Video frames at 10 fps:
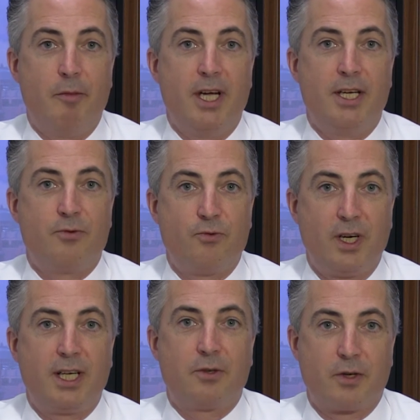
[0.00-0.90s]
is
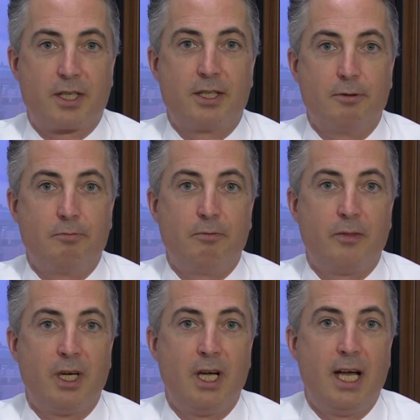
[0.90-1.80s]
really critical,
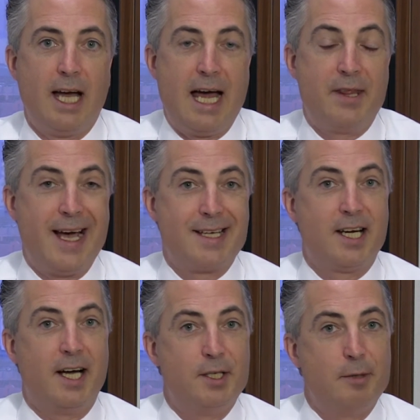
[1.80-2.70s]
and that's
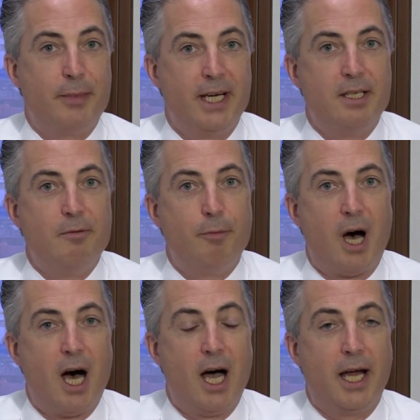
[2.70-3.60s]
underpinned
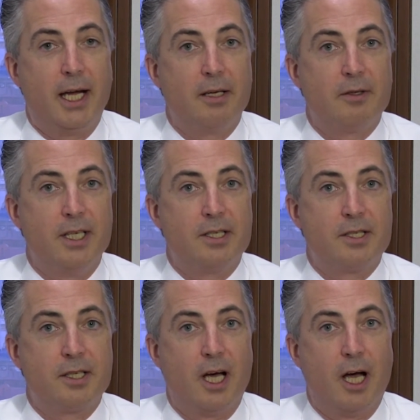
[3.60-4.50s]
by
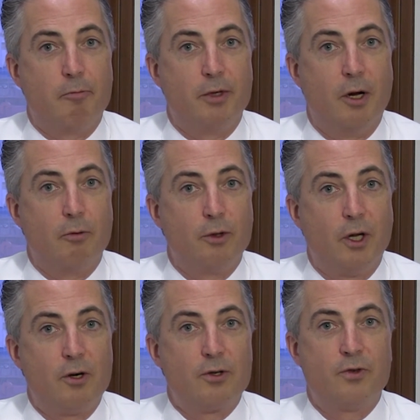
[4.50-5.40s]
this
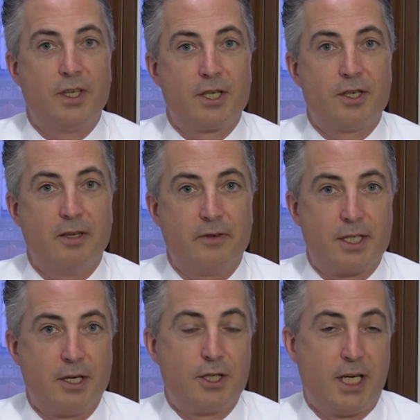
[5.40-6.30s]
long tradition of
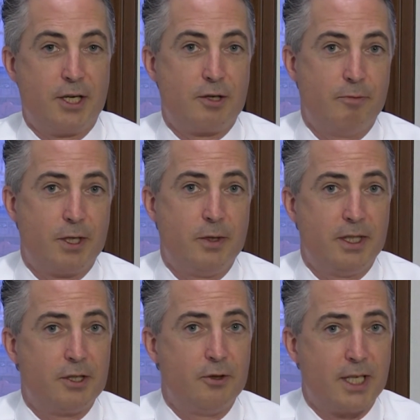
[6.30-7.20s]
association between
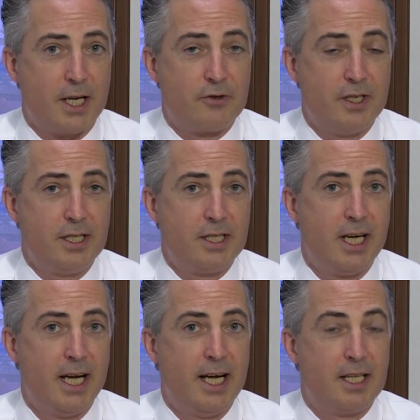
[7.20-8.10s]
the two countries.
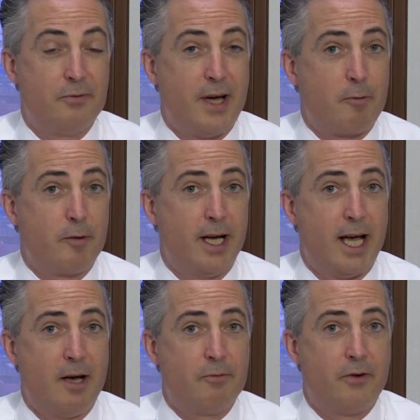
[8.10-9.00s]
The fact we
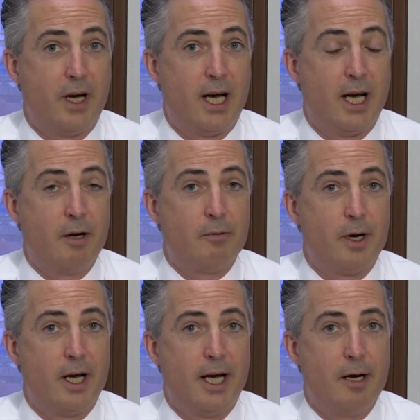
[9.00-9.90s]
have a
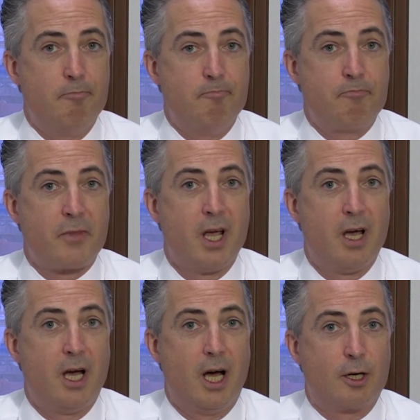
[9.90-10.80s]

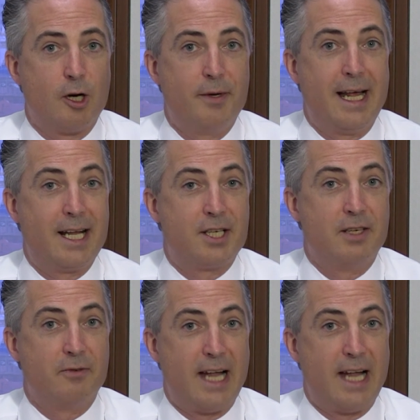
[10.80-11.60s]
commonality of